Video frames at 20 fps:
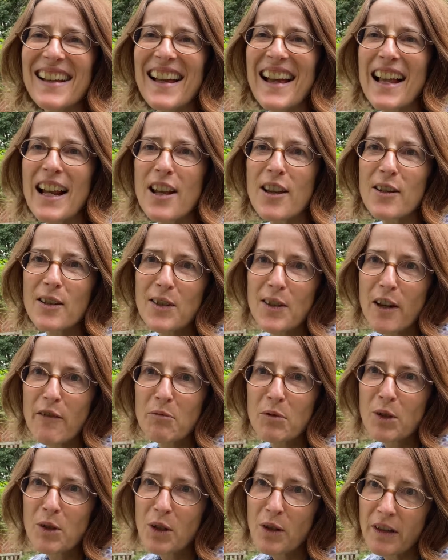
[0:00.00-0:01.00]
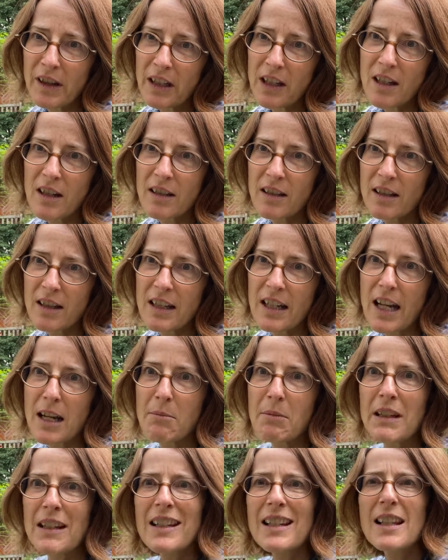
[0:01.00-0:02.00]
Hello, so I've brought you in the garden today
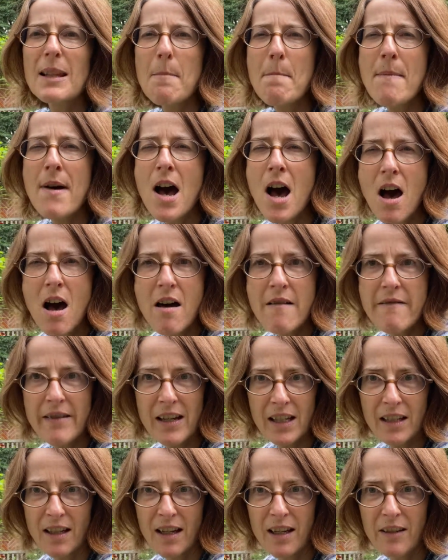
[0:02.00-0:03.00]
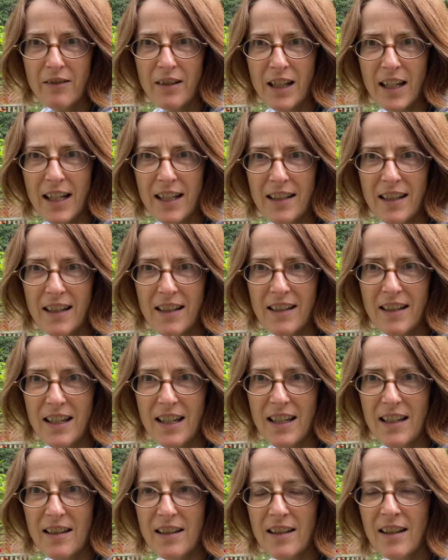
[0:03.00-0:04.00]
because it's the perfect day for collecting
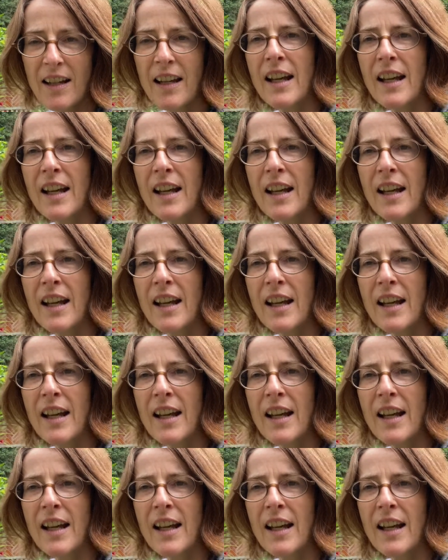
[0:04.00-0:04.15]
seeds,